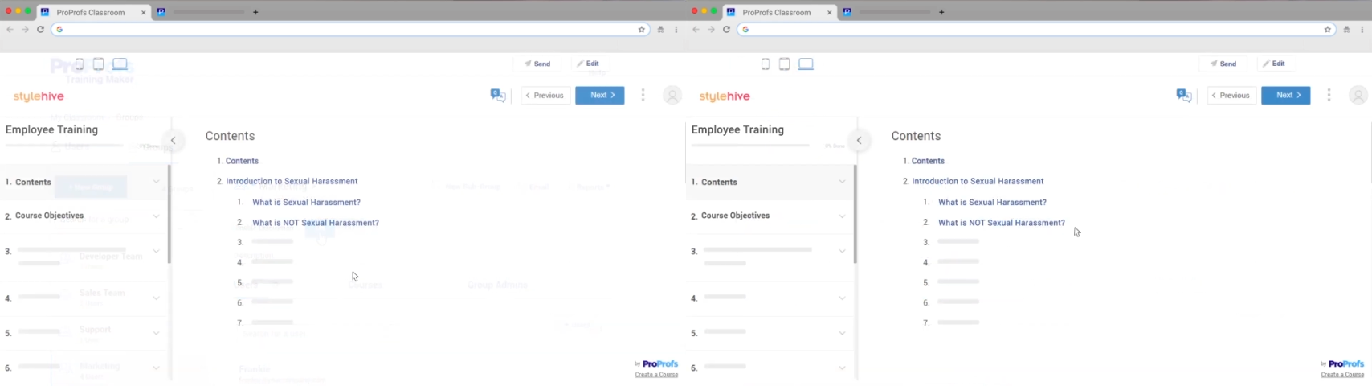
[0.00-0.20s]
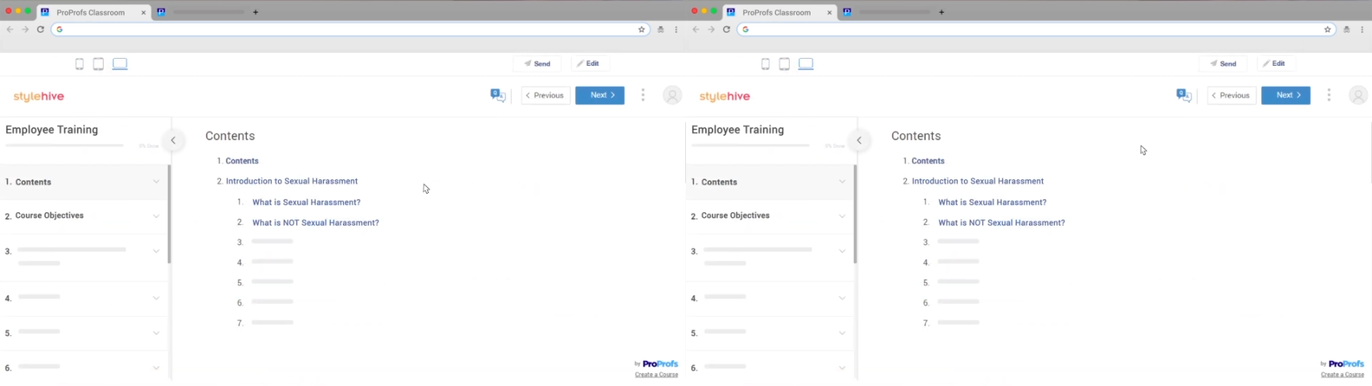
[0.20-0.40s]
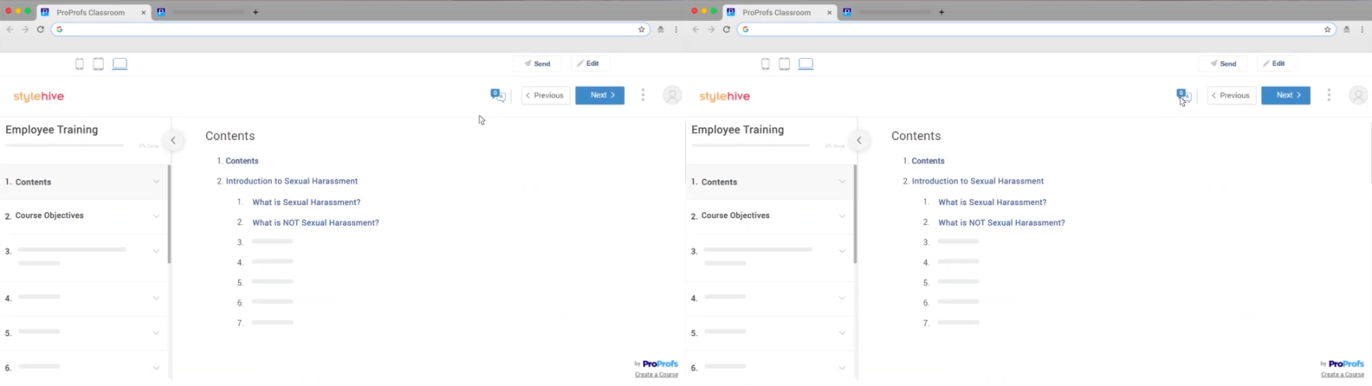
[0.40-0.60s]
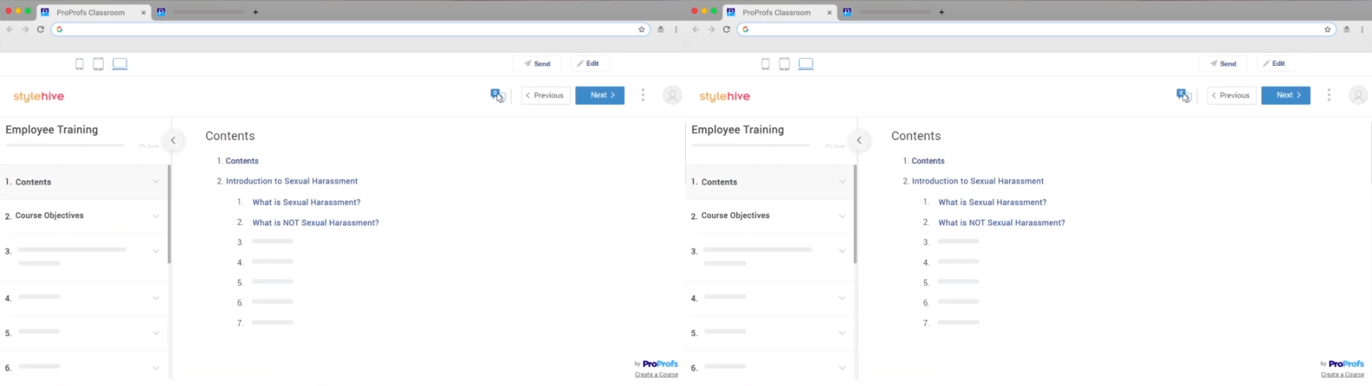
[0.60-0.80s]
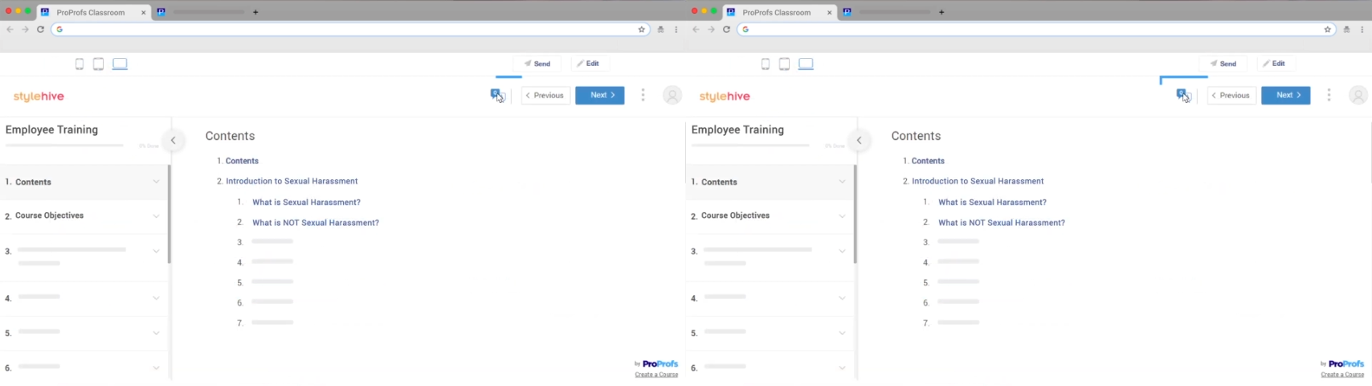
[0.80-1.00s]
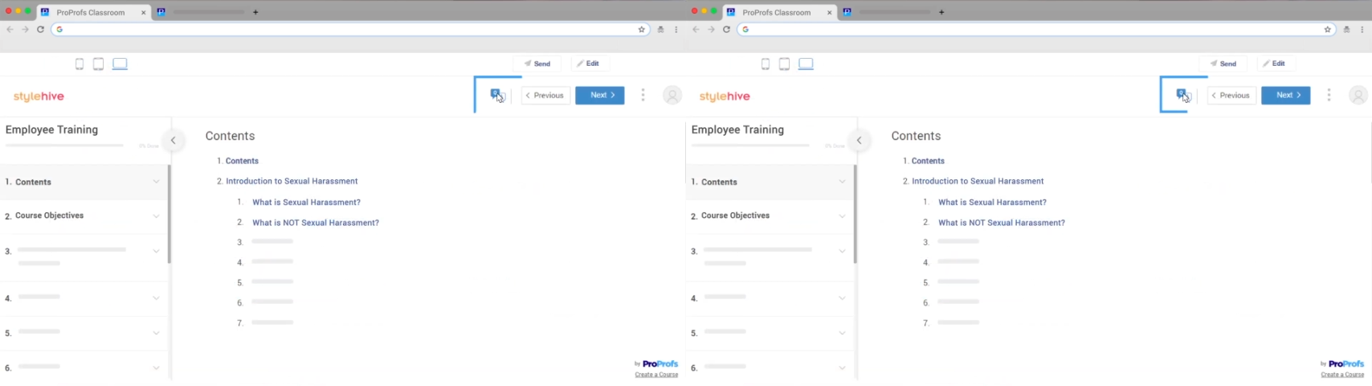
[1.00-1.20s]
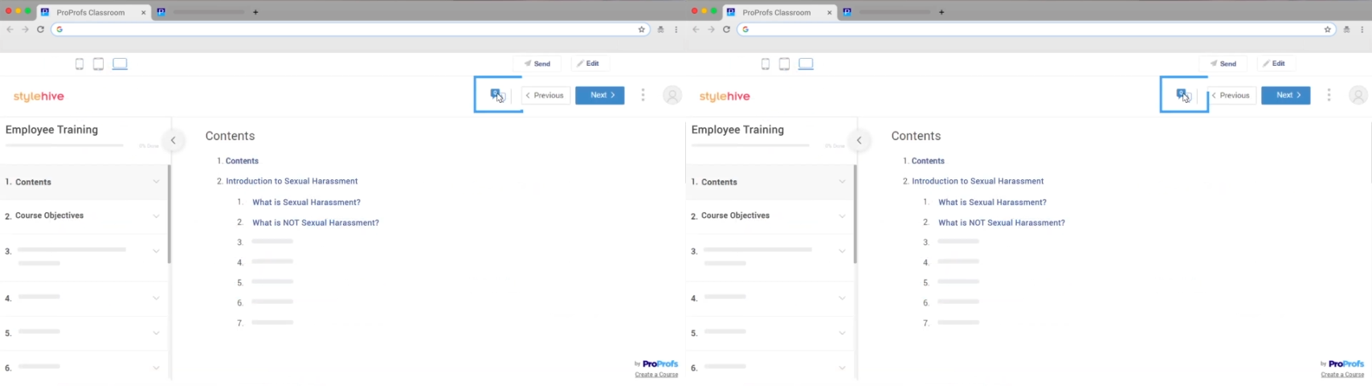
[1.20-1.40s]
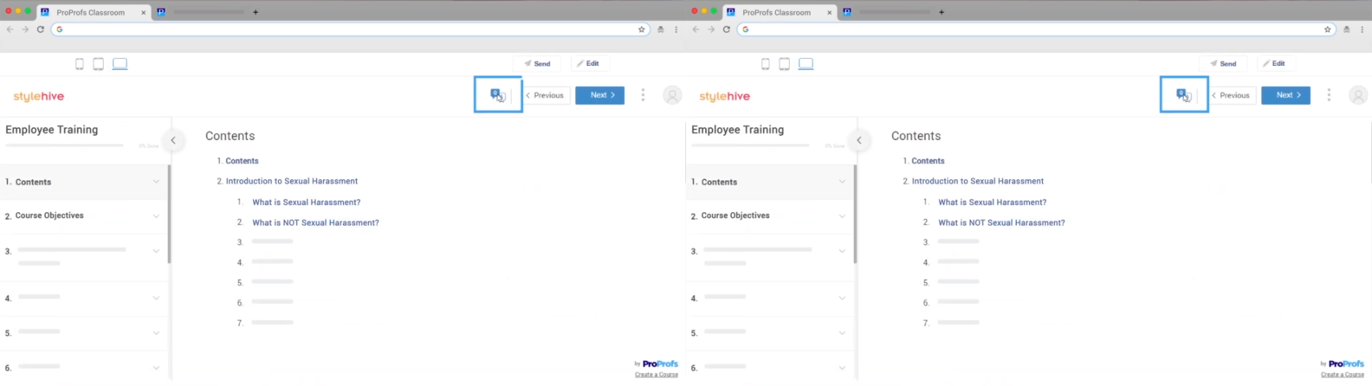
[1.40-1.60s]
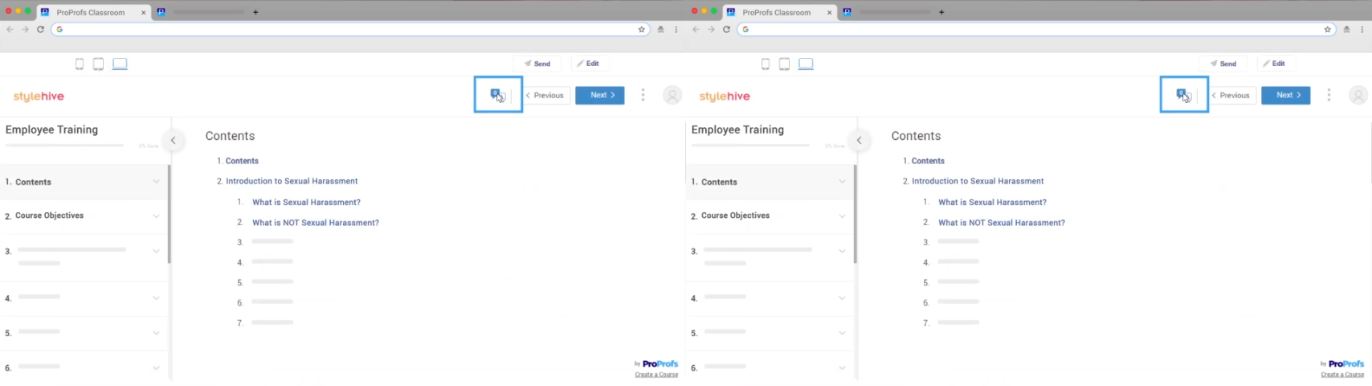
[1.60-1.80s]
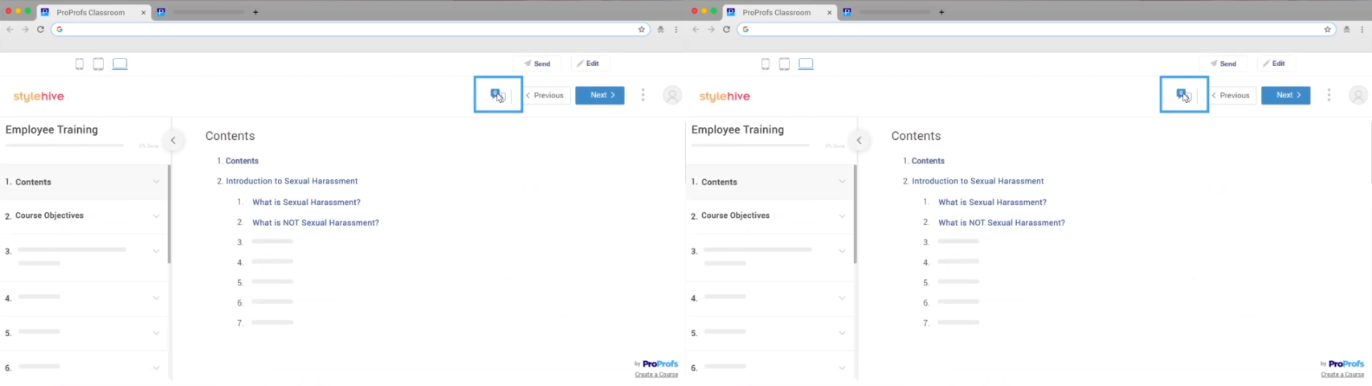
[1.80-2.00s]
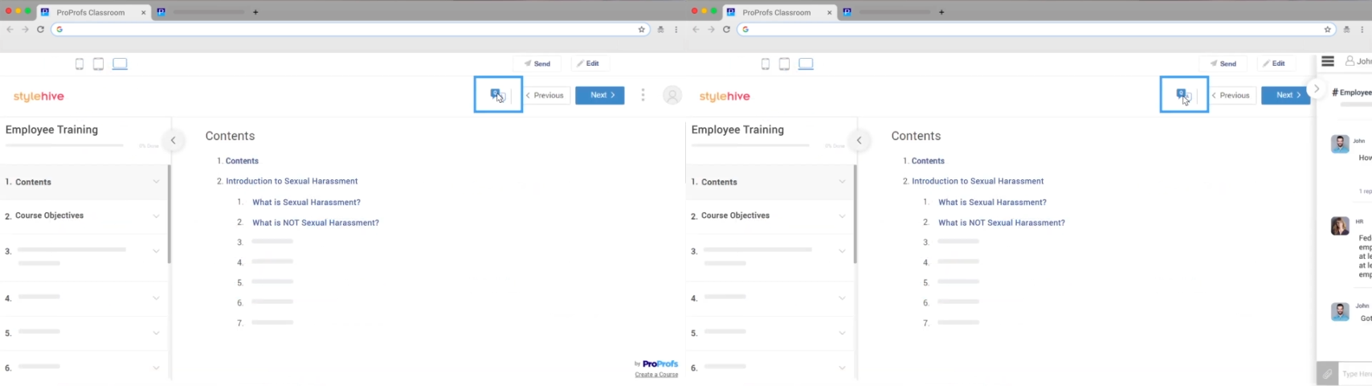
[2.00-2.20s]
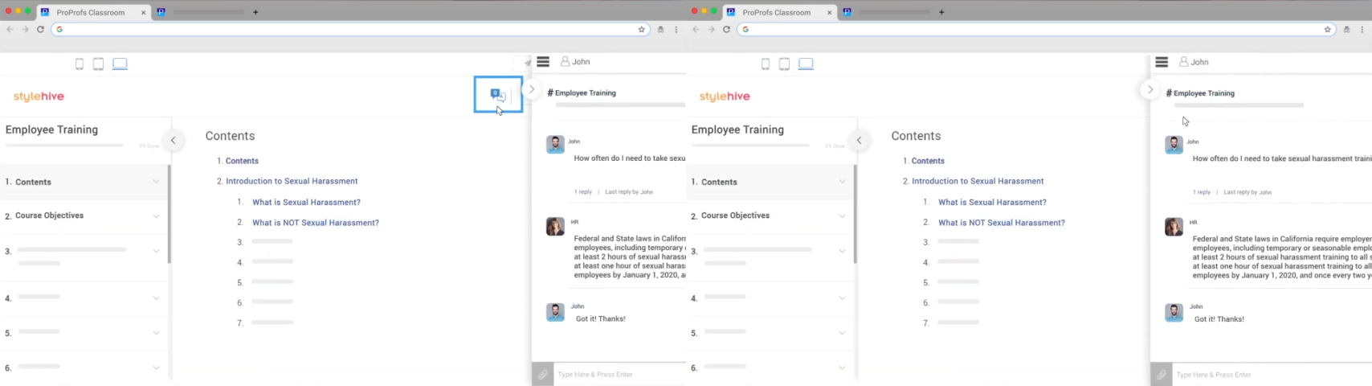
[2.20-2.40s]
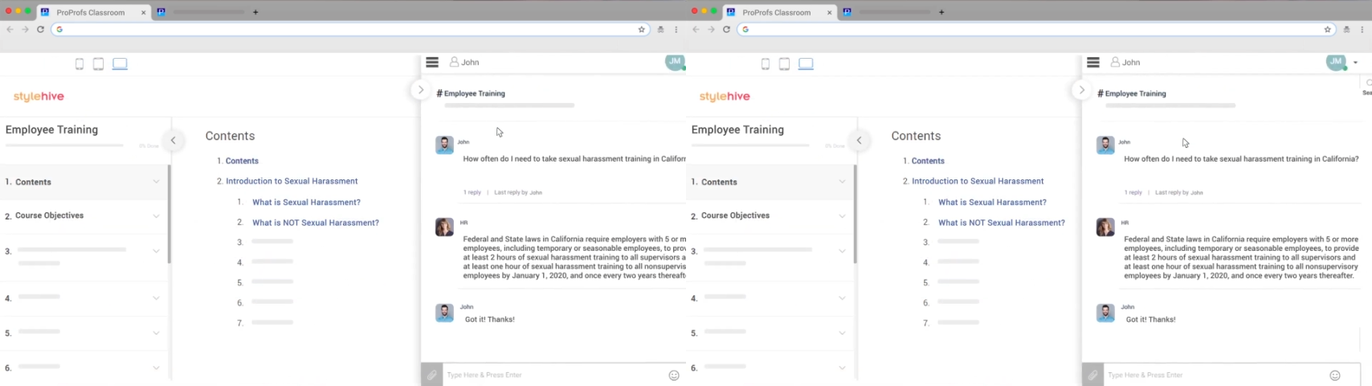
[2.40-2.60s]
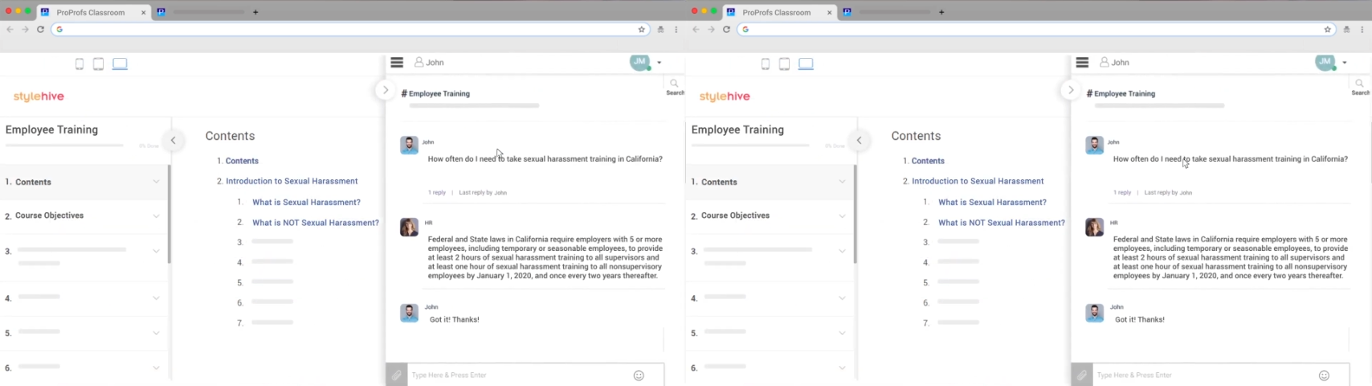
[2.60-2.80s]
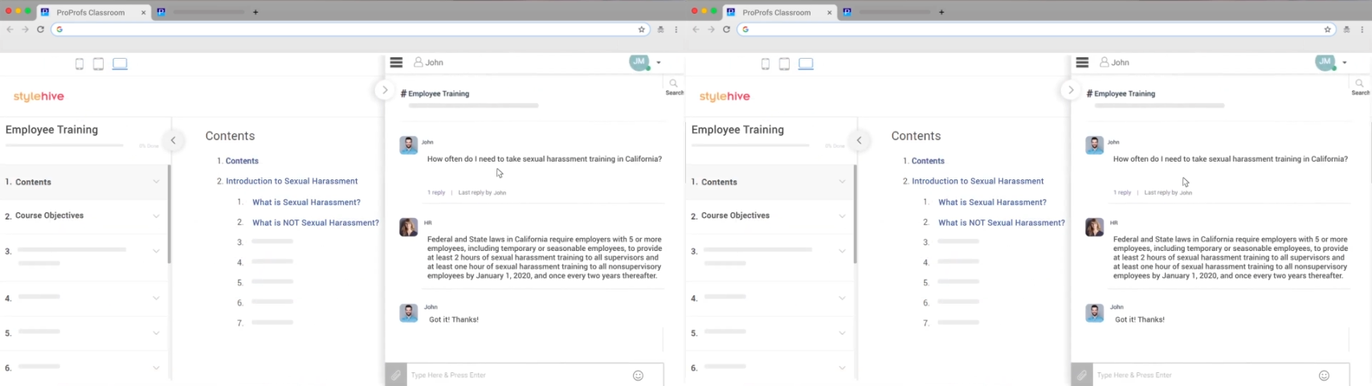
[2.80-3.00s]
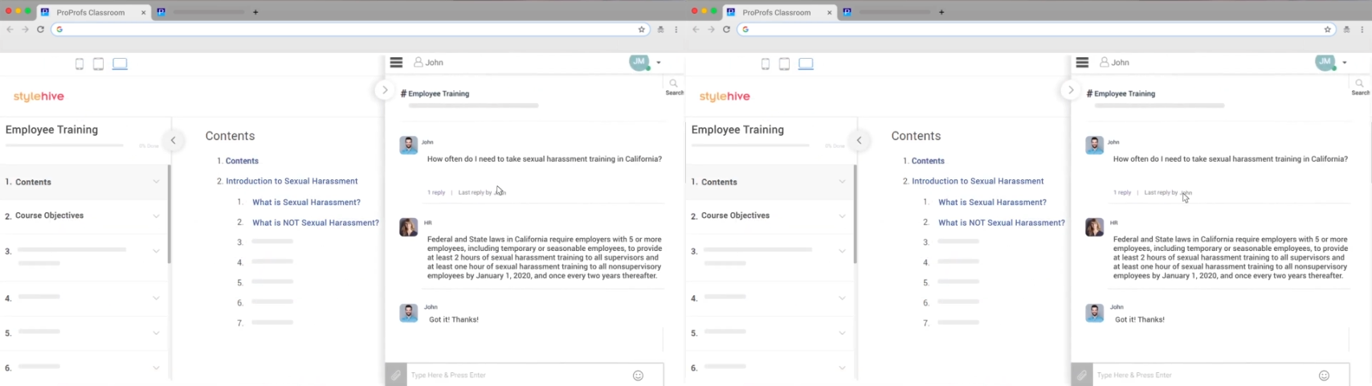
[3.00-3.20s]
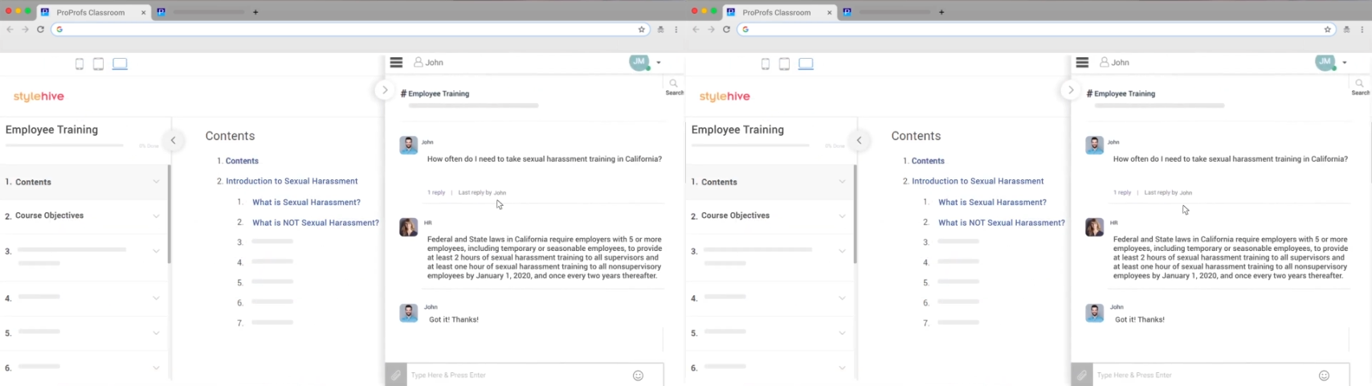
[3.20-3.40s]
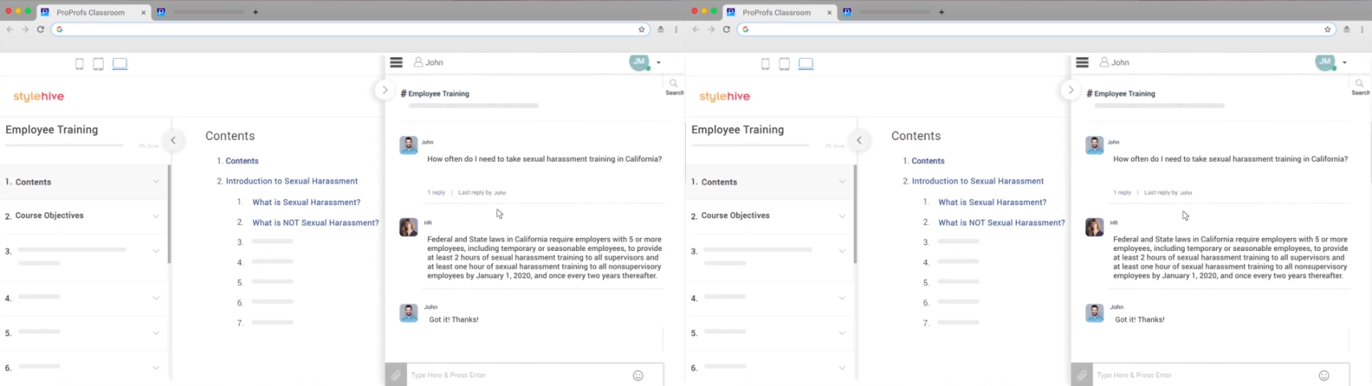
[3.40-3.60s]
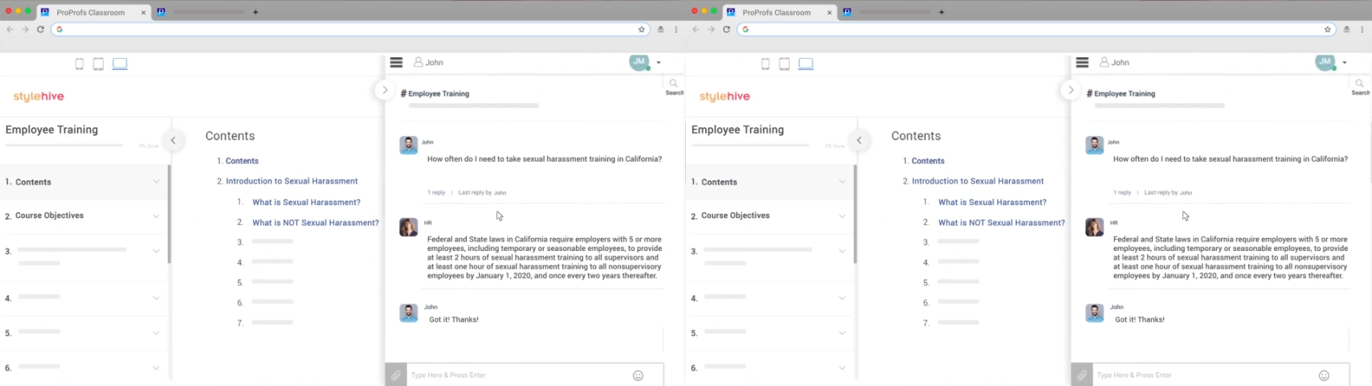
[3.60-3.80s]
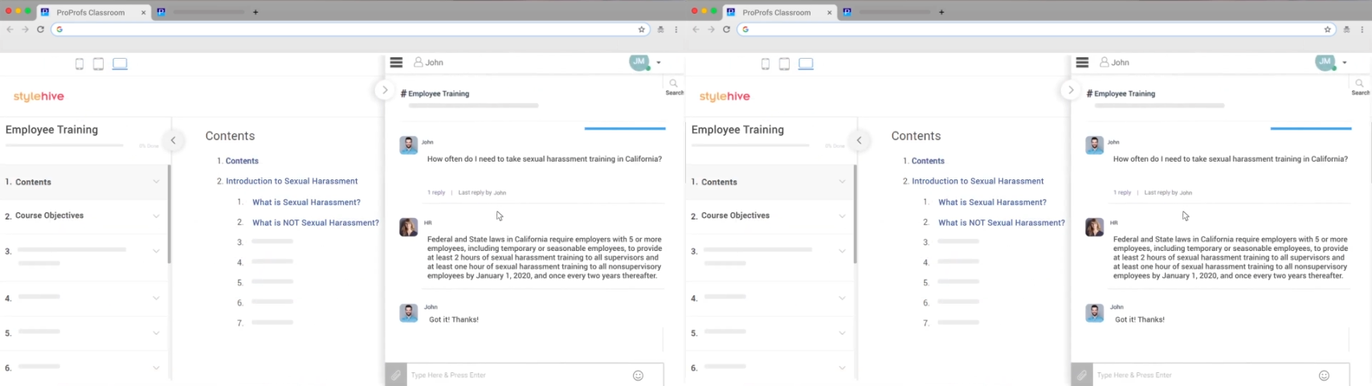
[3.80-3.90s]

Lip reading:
(no speaker visible)